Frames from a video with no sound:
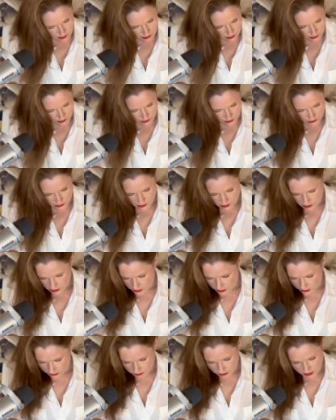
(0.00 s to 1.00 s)
throw that
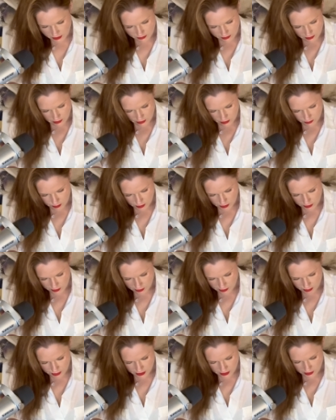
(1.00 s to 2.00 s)
devil out of the loop a
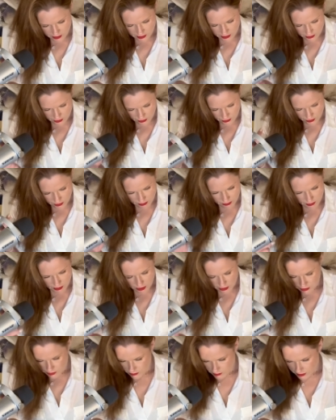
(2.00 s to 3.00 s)
little bit and get you some
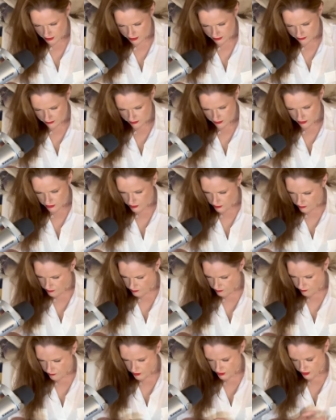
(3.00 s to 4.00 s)
mental relief in there.
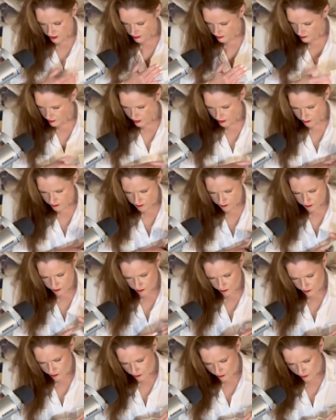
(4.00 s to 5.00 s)
Something.
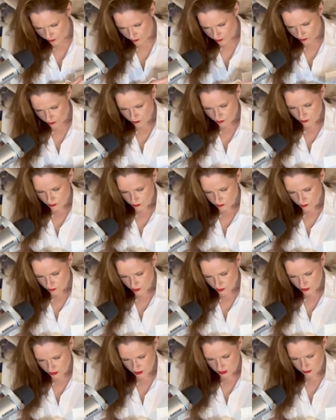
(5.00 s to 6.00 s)

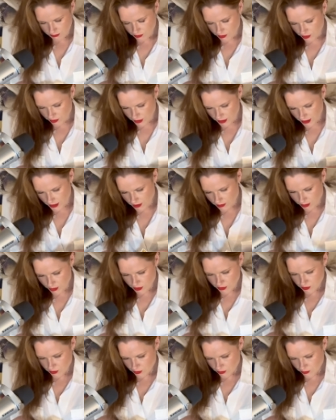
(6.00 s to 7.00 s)
Something. King of
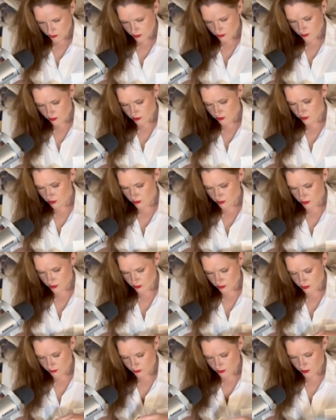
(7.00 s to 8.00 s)
Pentacles. Oh, I know you're
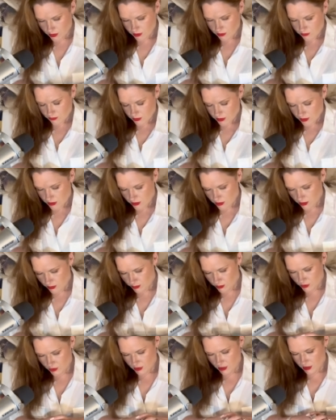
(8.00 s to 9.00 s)
resourceful, honey. Three
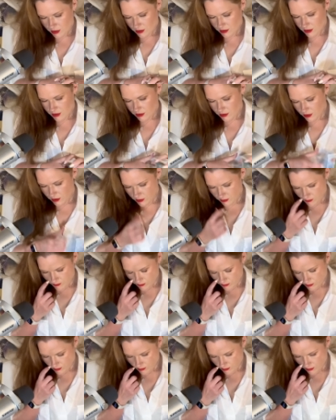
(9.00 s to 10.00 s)
cups. And then um,
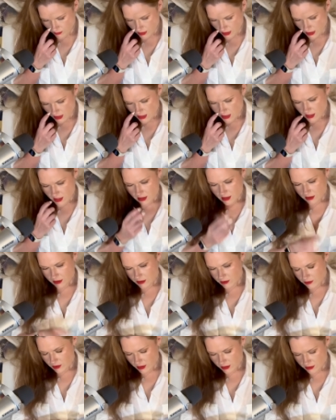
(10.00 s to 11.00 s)

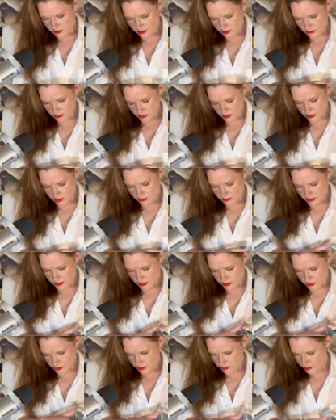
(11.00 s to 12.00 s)
Leo had a similar
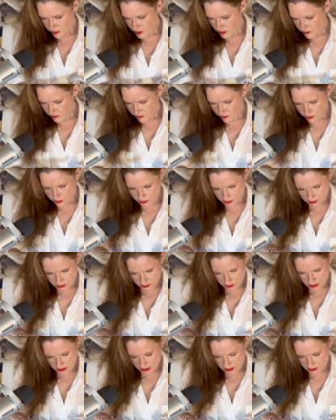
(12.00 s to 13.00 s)
combination, but for a kind